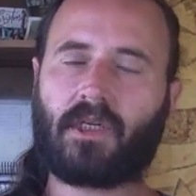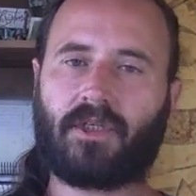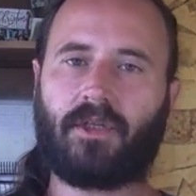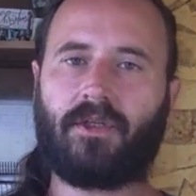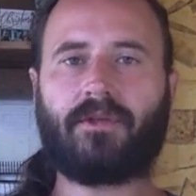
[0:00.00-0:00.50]

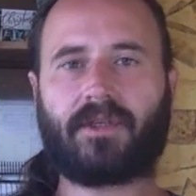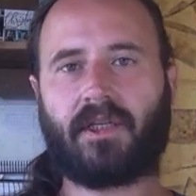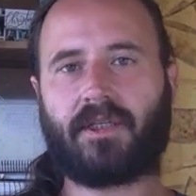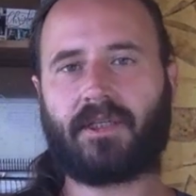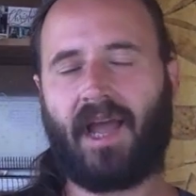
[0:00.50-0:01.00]

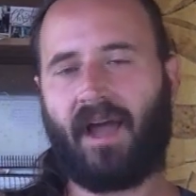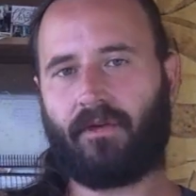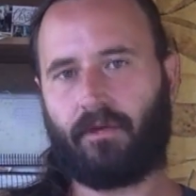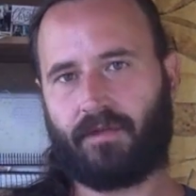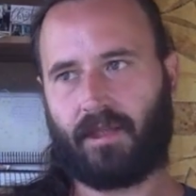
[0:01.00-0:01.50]
useless
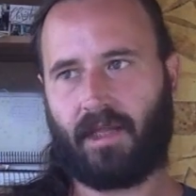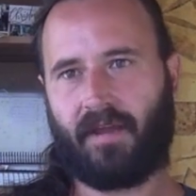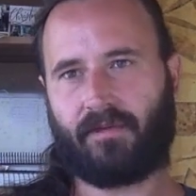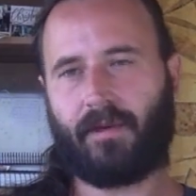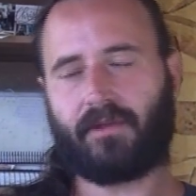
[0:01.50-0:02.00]
avenues in
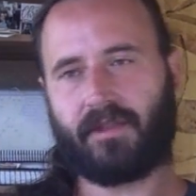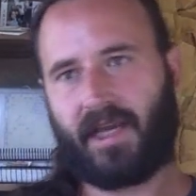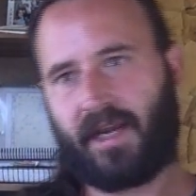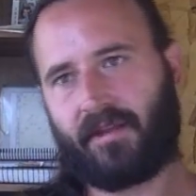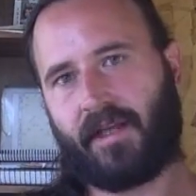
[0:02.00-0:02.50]
life, to be able to
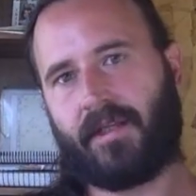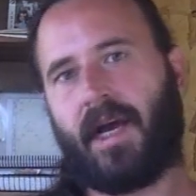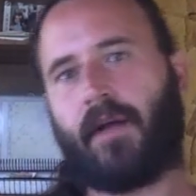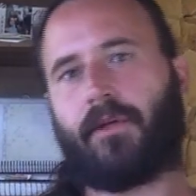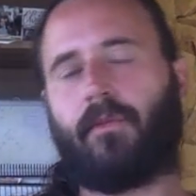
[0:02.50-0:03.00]
take things
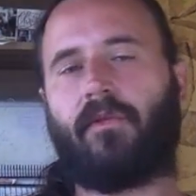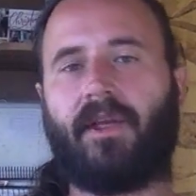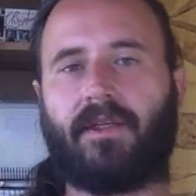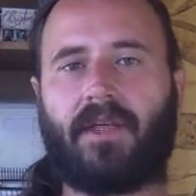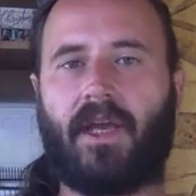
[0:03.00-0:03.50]
out, to remove
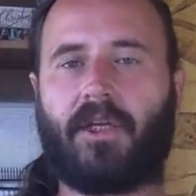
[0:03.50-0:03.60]
things,